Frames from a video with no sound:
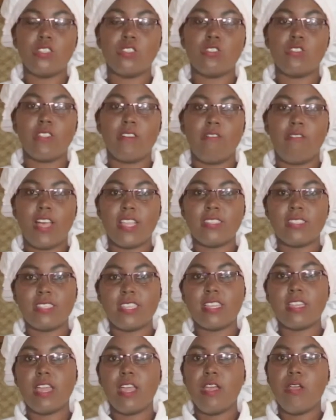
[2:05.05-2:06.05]
So the first
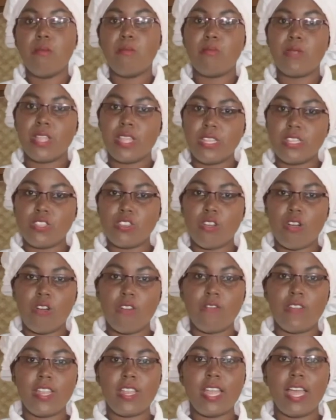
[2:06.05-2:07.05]
thing, preheat your
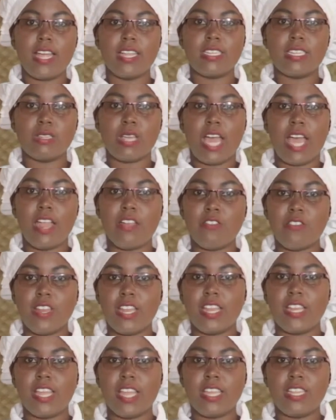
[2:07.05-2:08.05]
oven at
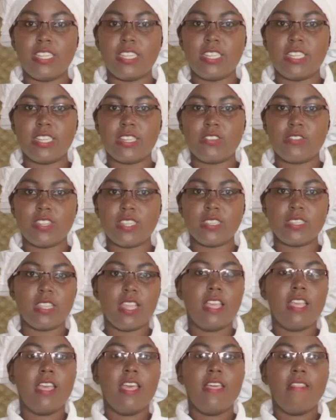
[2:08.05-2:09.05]
180 degrees.
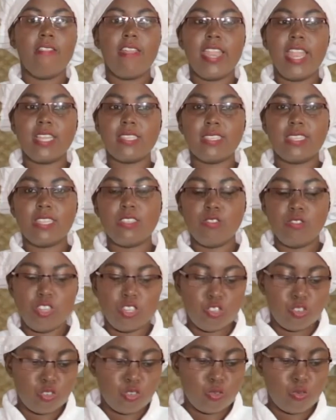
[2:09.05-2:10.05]
The next thing you
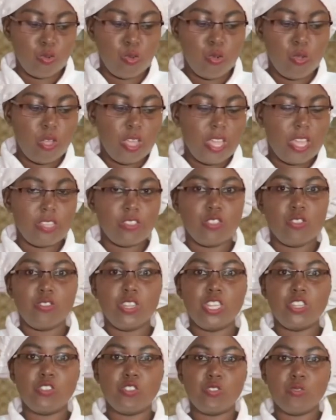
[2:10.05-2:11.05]
need to do is you
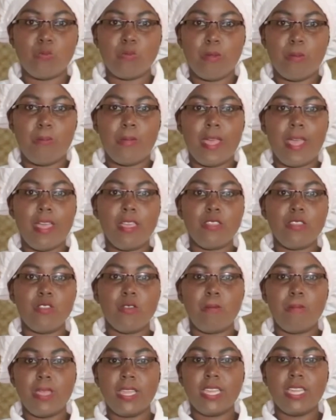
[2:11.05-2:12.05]
need to prepare
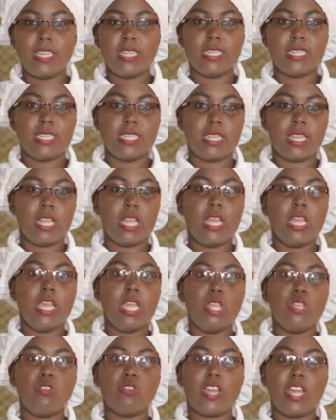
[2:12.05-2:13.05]
your baking tin.
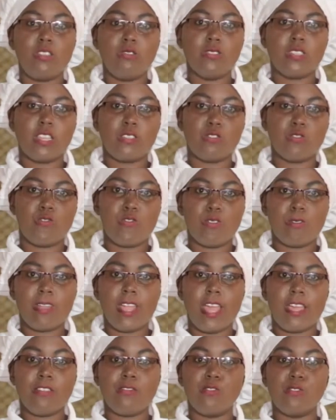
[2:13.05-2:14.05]
You can use a
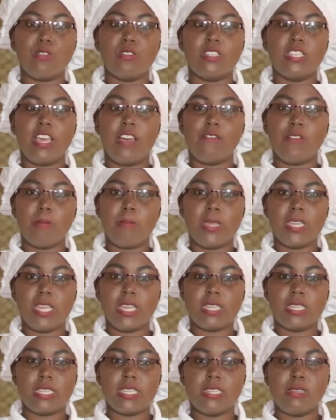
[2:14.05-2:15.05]
sufuria if you don't have a
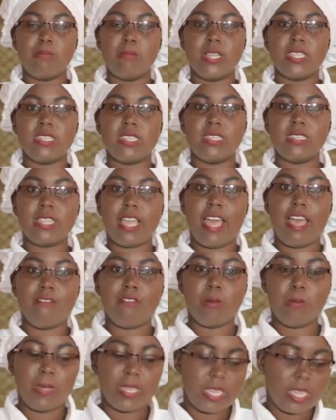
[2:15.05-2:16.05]
baking tin, but since I have
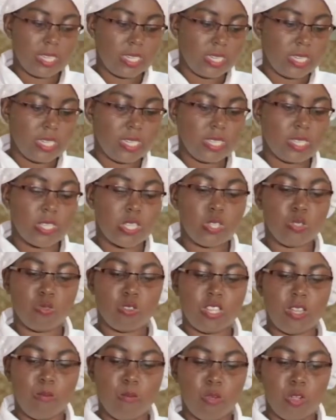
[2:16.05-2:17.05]
a baking tin, this is
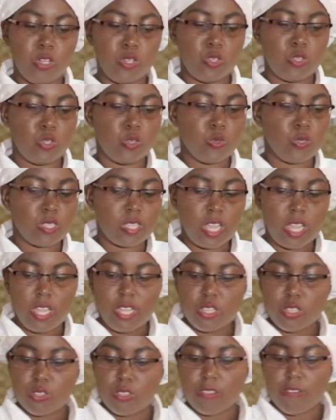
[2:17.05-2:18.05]
what I'm going to use.
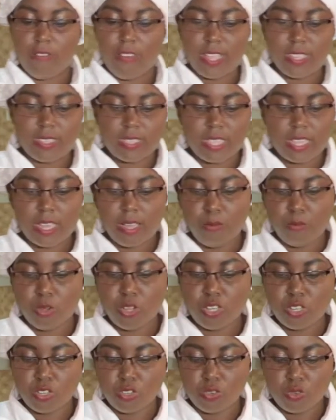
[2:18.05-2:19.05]
So the first thing I'm
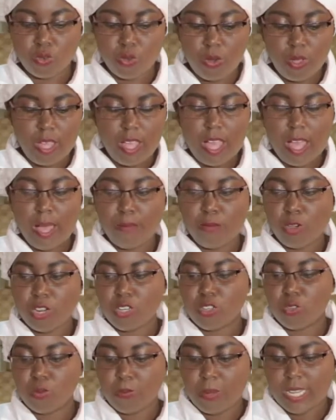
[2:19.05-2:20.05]
going to do, I'm
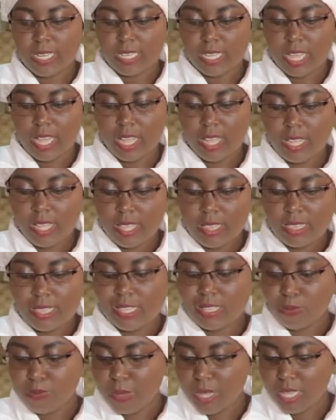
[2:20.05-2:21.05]
going to butter
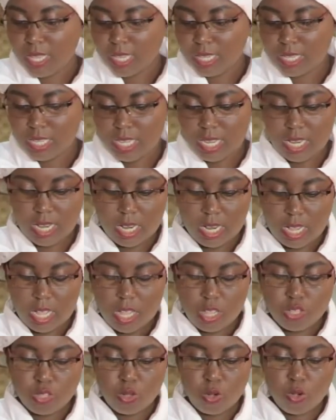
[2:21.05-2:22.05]
this baking tin.
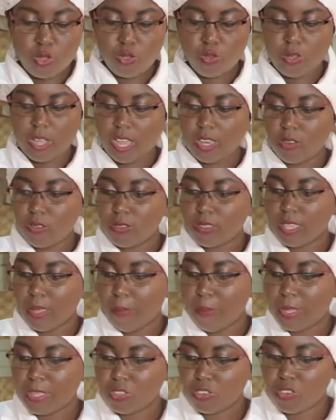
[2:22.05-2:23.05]
So you can use a
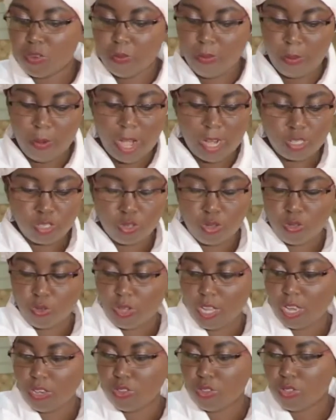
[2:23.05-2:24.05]
pastry brush or you
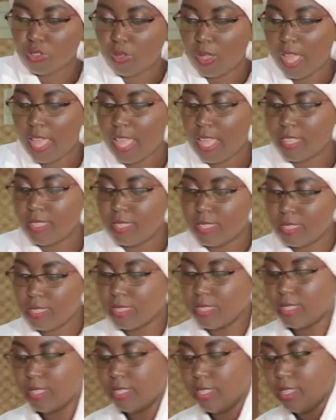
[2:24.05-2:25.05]
can use your hands
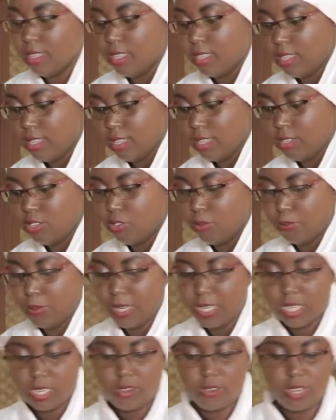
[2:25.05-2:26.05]
to
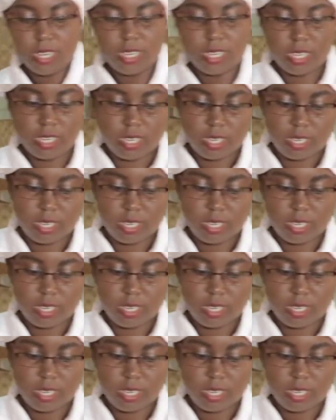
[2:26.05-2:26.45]
butter it.